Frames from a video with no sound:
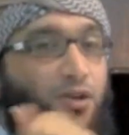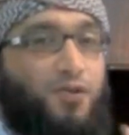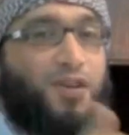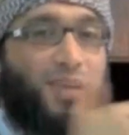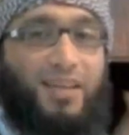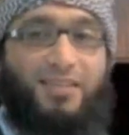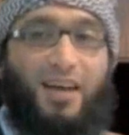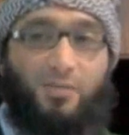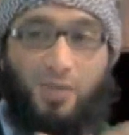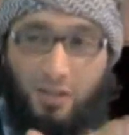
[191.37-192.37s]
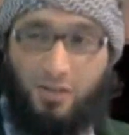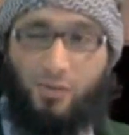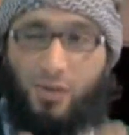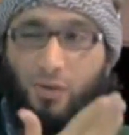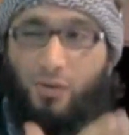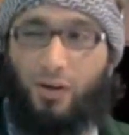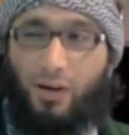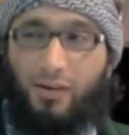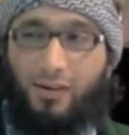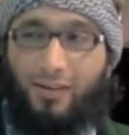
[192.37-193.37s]
Do you feel the attachment as you read the
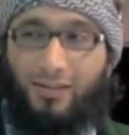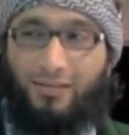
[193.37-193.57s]
Quran?